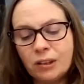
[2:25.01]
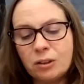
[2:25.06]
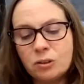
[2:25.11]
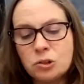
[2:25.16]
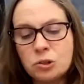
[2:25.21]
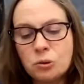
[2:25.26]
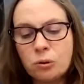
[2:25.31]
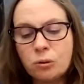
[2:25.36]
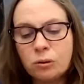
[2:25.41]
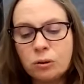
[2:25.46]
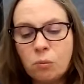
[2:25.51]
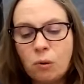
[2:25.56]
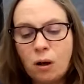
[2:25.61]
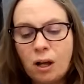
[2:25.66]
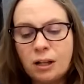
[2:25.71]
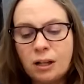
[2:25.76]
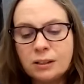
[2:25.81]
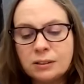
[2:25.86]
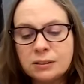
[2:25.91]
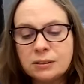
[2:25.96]
The truth
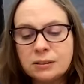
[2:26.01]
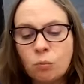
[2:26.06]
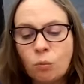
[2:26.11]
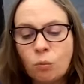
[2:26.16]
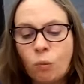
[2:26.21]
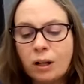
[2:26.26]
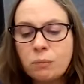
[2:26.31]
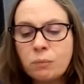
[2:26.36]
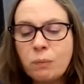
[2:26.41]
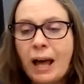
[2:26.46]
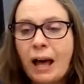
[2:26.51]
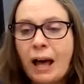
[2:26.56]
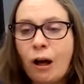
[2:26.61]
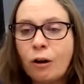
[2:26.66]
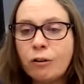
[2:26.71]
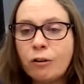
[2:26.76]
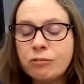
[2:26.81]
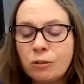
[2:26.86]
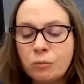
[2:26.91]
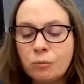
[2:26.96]
was, one
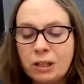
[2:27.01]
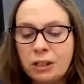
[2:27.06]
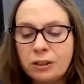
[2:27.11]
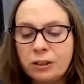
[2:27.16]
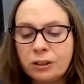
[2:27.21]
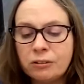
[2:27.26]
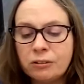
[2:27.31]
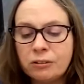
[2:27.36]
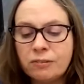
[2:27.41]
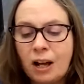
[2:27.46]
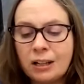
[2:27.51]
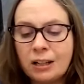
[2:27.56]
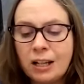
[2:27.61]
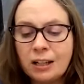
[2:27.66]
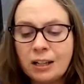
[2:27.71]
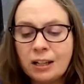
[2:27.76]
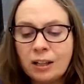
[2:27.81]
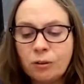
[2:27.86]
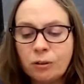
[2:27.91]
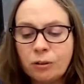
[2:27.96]
pout from either
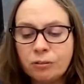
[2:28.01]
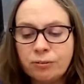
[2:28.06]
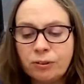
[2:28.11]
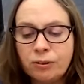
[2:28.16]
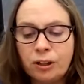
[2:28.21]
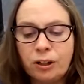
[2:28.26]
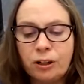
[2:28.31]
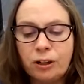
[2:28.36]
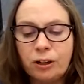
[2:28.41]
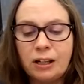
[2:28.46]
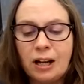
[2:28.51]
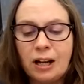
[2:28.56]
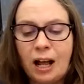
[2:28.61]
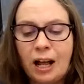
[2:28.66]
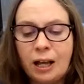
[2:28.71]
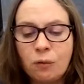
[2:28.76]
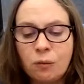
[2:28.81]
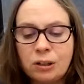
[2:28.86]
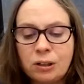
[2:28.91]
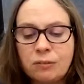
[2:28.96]
Vonetta or Fern, and
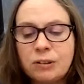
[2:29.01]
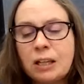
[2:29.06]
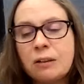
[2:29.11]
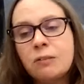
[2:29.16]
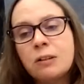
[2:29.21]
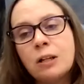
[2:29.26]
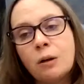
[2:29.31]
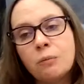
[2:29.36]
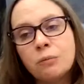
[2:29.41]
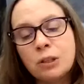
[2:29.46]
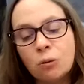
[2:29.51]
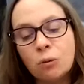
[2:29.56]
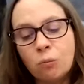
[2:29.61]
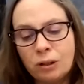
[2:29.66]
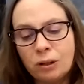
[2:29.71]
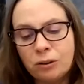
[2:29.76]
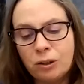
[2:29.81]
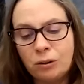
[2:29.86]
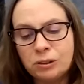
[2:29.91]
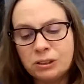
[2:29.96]
I would have given up the
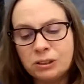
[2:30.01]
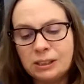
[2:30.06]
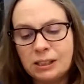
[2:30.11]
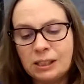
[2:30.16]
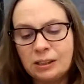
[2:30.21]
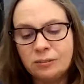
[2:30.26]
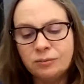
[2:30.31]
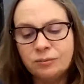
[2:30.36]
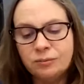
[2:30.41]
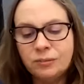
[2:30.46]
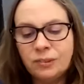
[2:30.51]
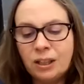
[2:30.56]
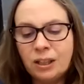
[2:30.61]
window seat.